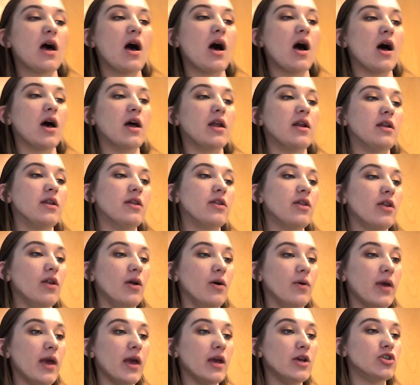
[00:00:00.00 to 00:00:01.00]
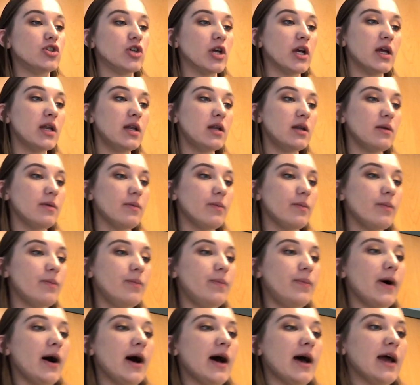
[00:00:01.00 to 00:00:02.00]
on the location,
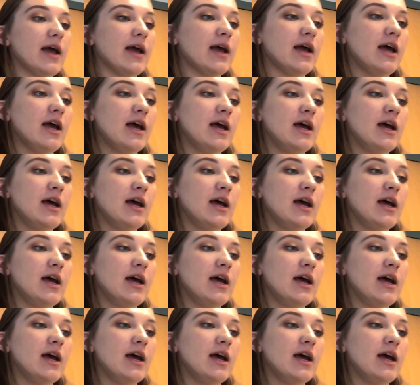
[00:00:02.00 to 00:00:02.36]
but